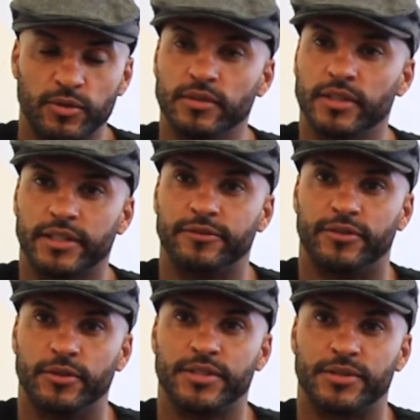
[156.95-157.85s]
all looking
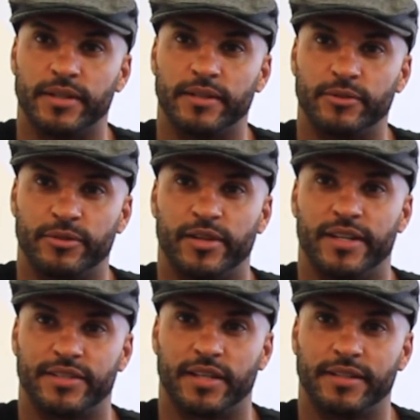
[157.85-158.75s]
forward to it. We're really
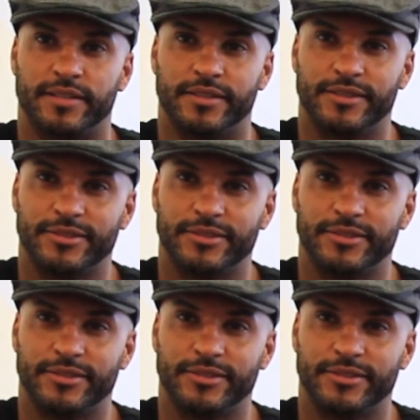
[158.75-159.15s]
excited.